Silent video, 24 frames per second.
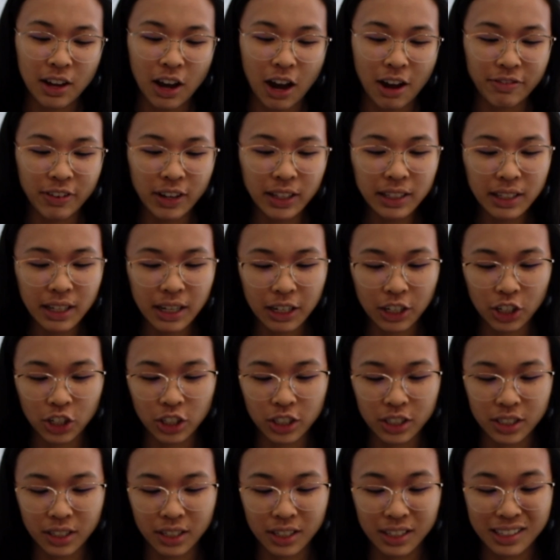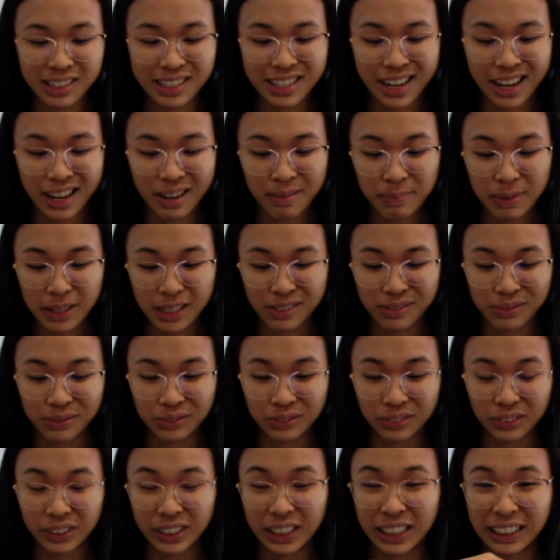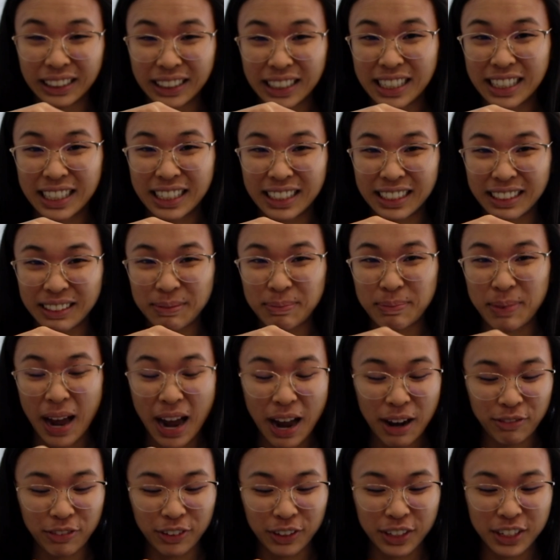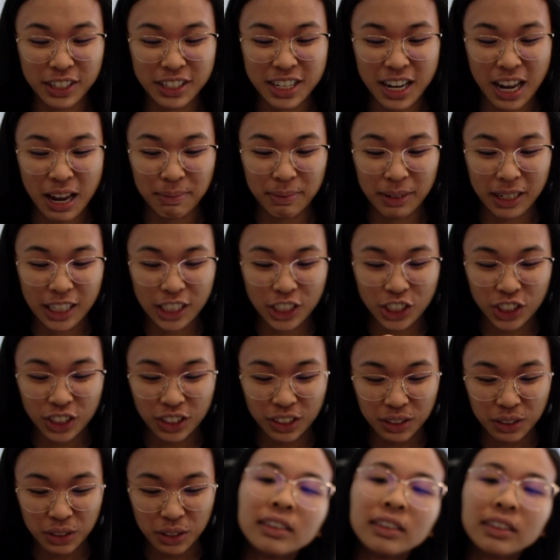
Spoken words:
I find that it could be really bad for contamination.